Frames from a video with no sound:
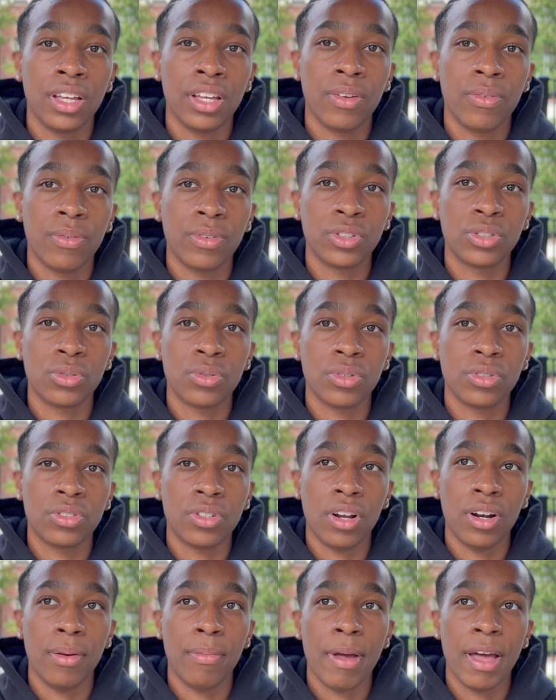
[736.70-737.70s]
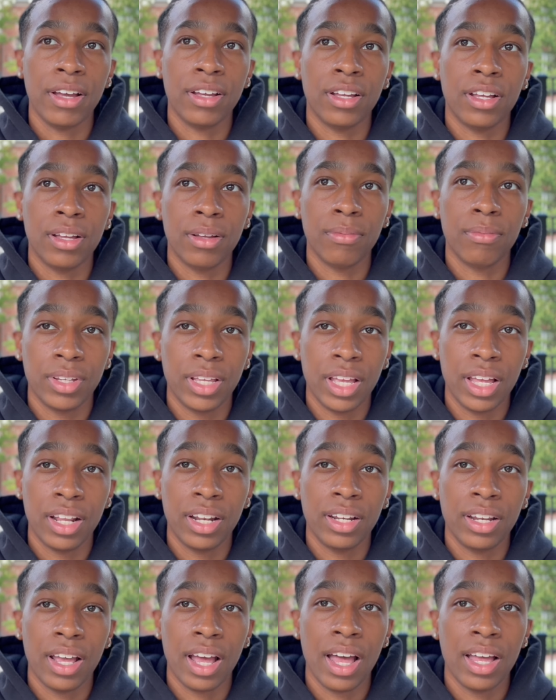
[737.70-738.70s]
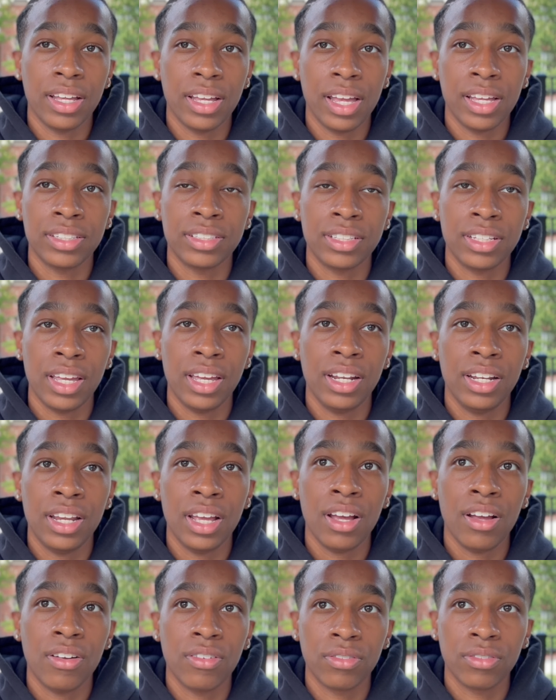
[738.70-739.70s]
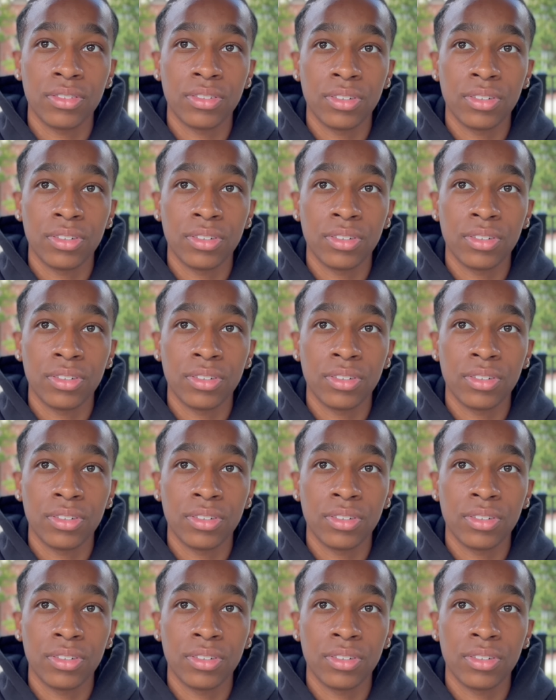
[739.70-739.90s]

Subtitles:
when school started back up. And I stayed down.